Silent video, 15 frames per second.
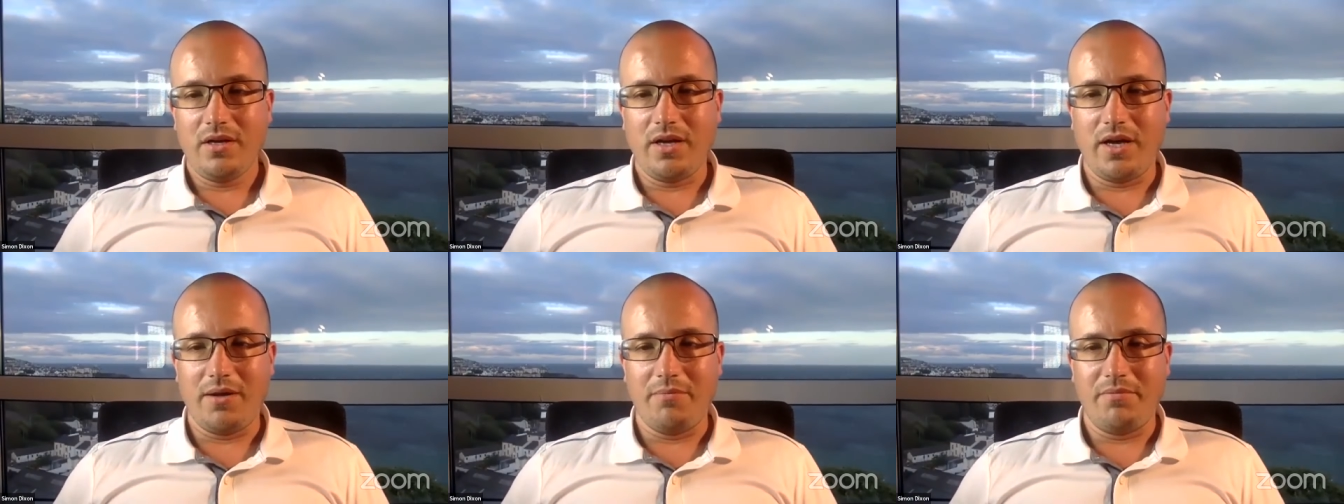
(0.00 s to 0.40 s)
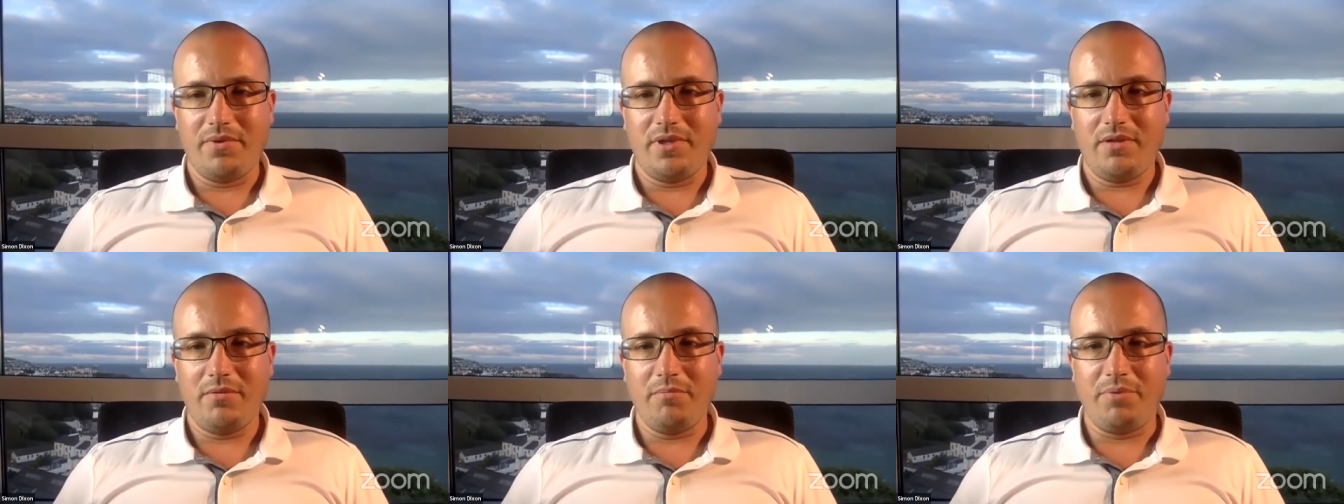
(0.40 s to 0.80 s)

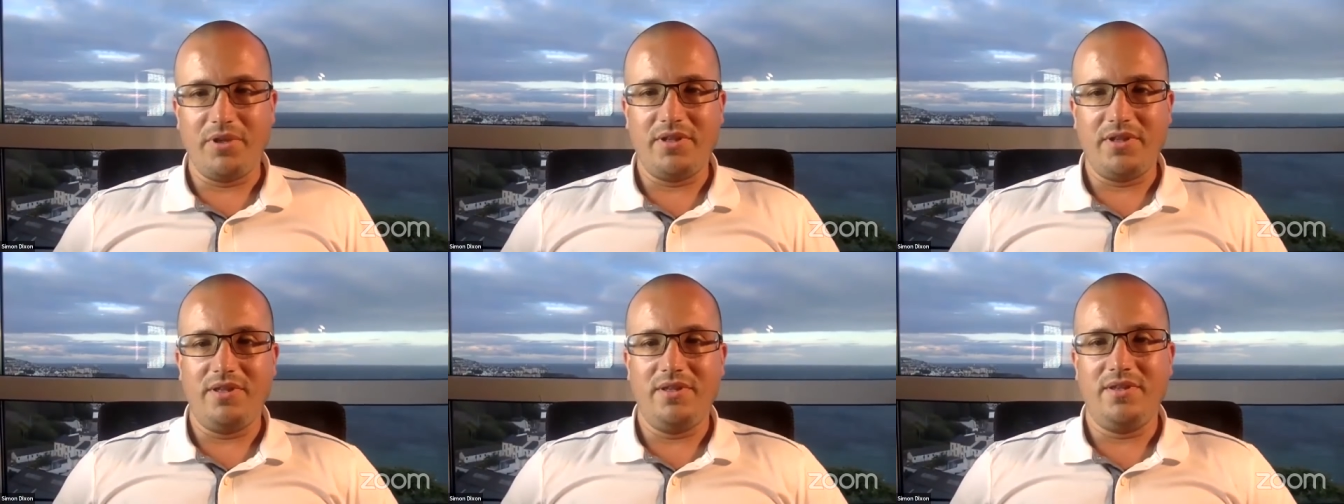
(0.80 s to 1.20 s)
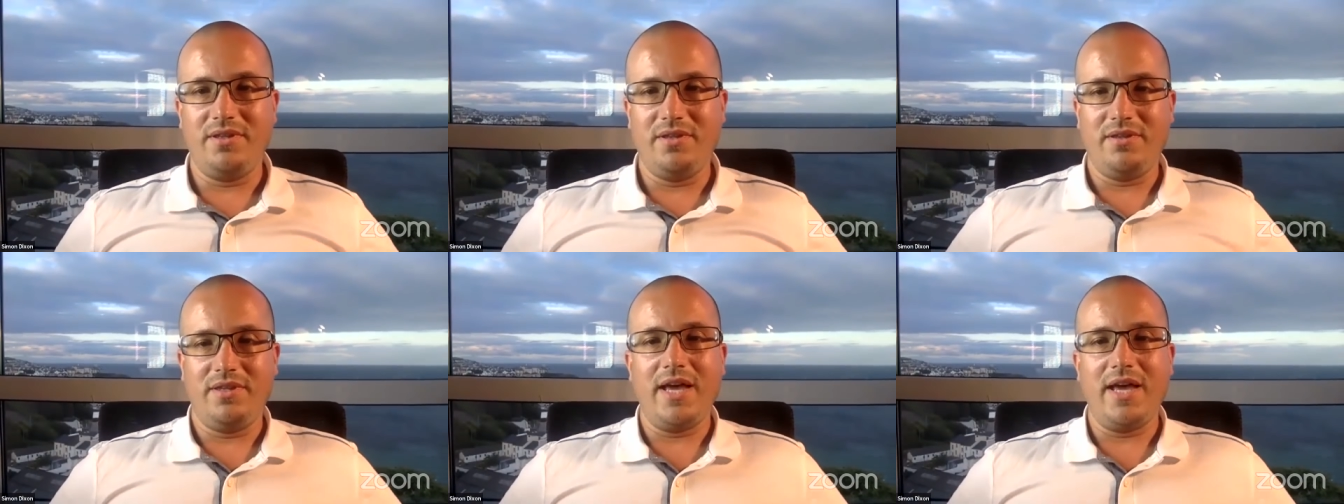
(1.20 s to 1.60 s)
But
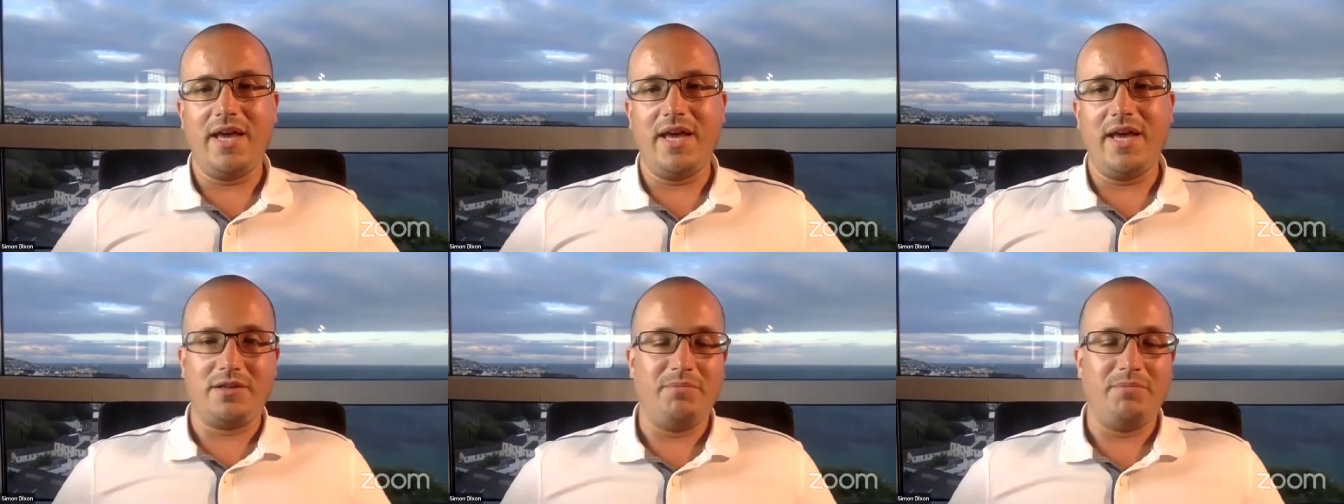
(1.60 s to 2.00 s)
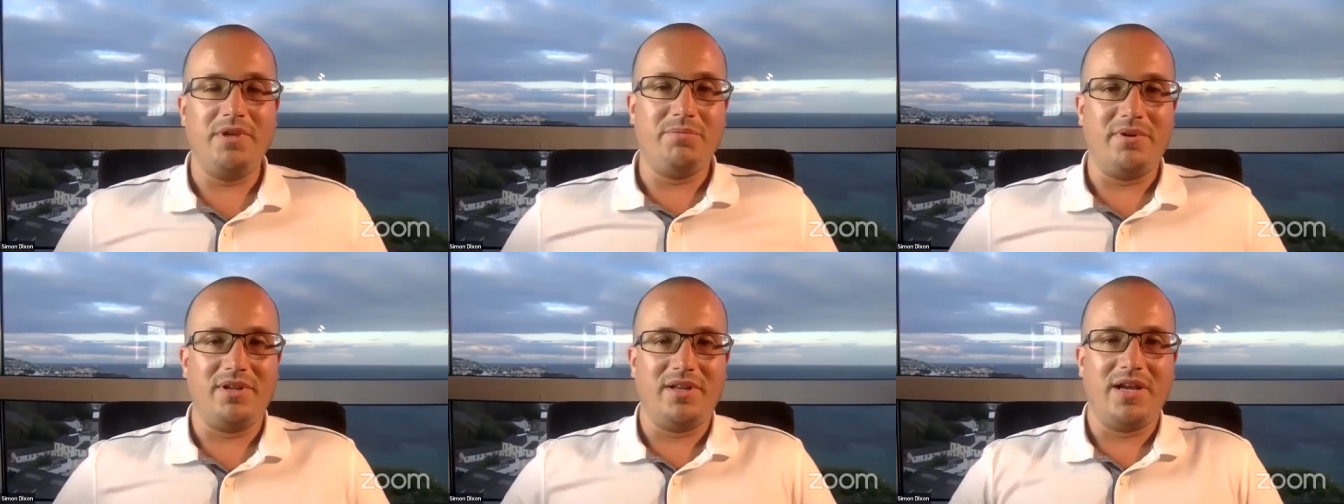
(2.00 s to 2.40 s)
then some
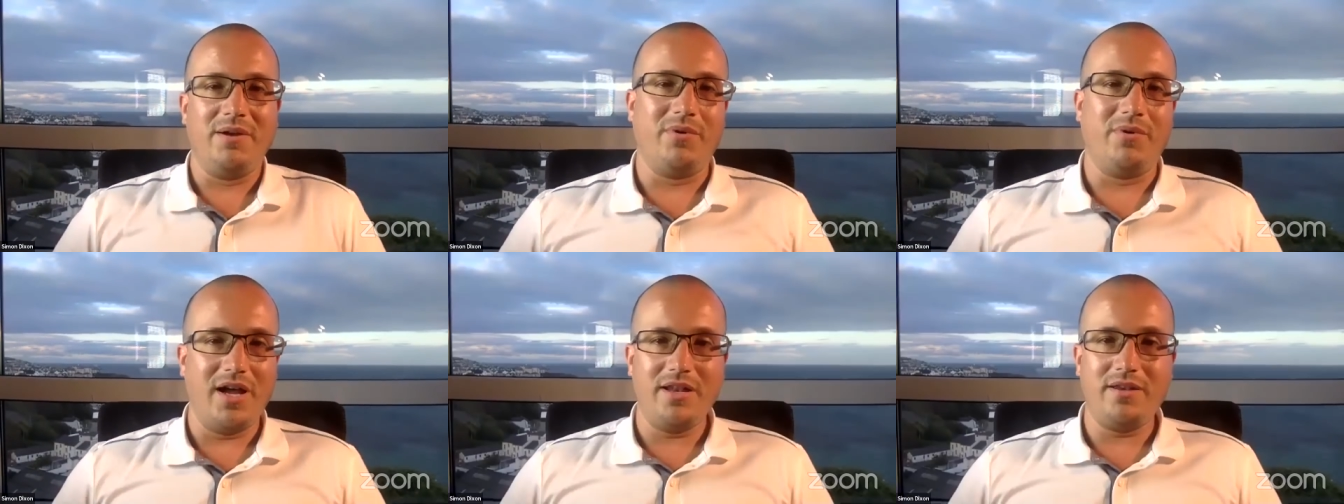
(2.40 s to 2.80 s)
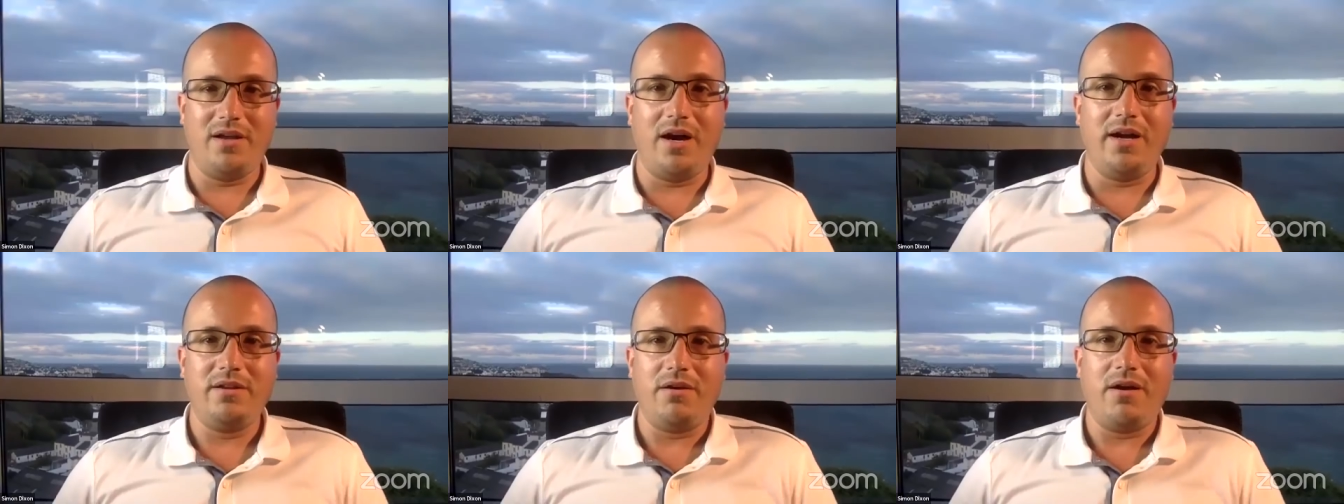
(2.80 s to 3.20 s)
people are like, well,
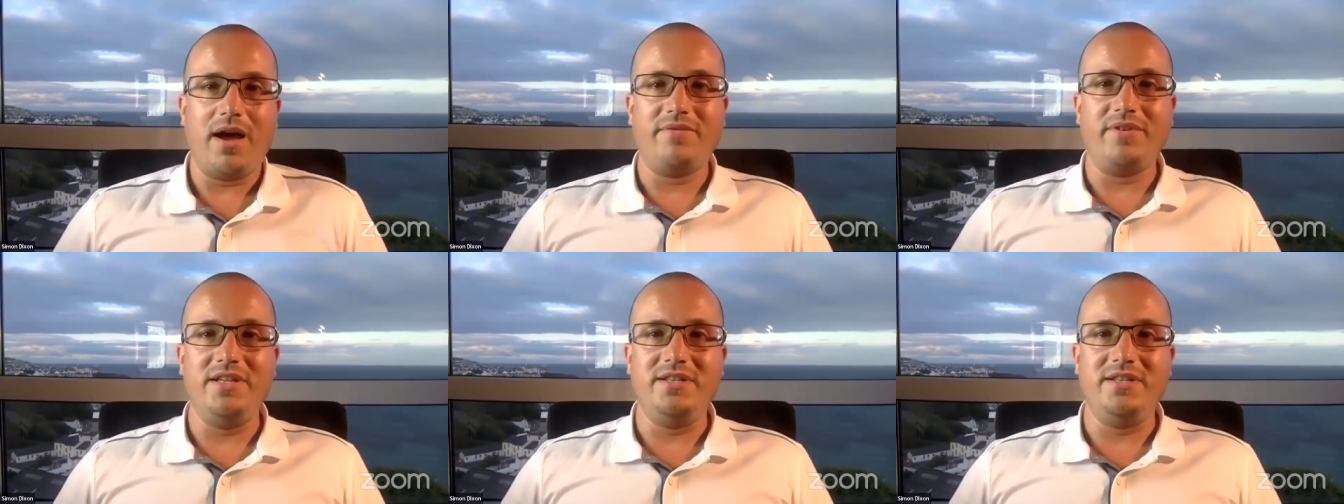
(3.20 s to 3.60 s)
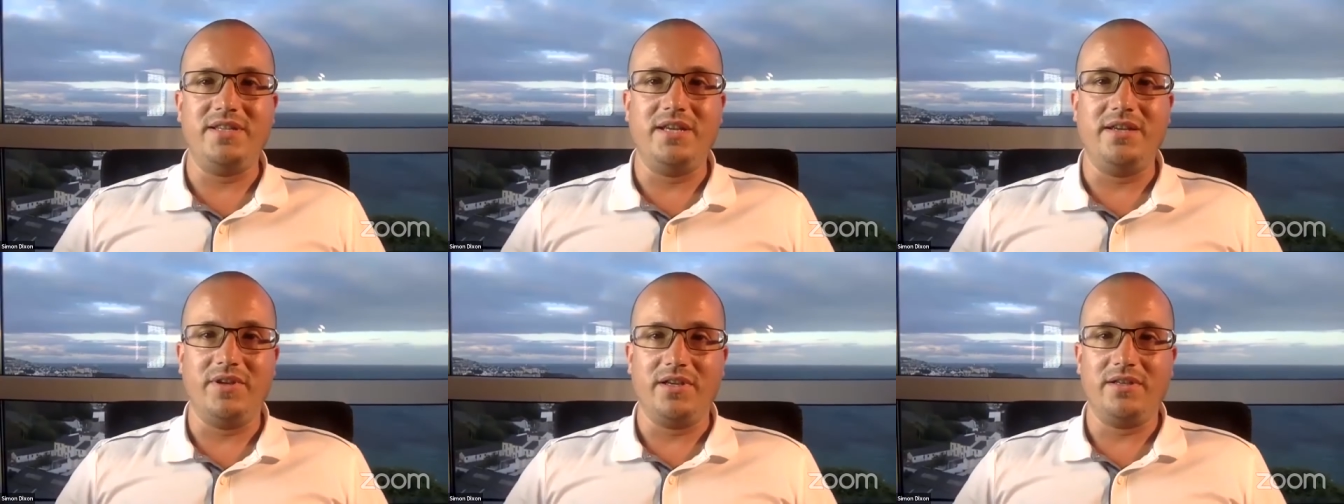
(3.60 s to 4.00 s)
I don't have any
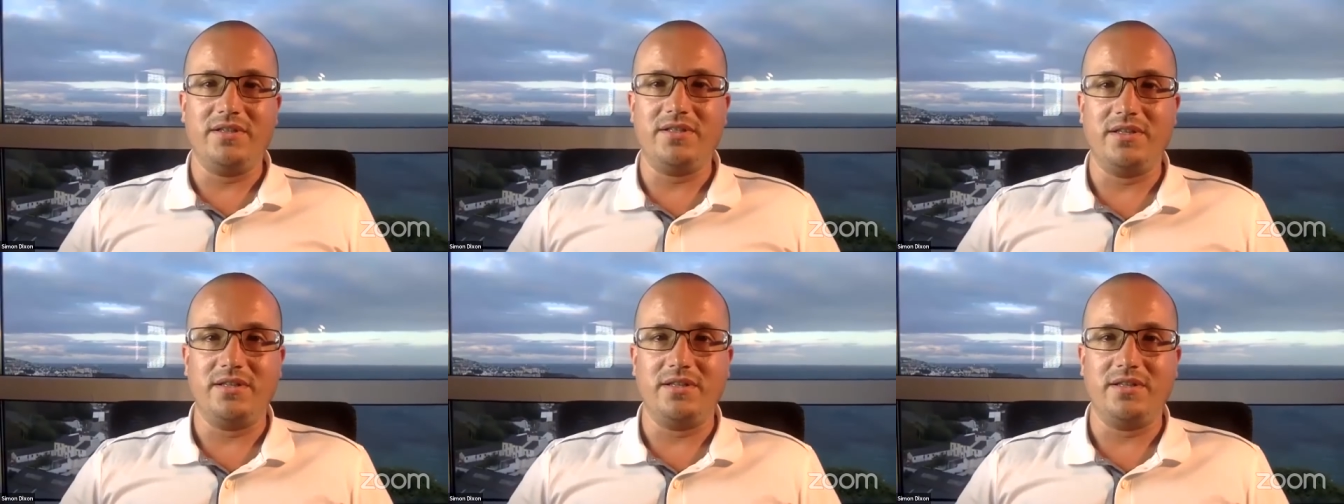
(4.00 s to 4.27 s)
savings.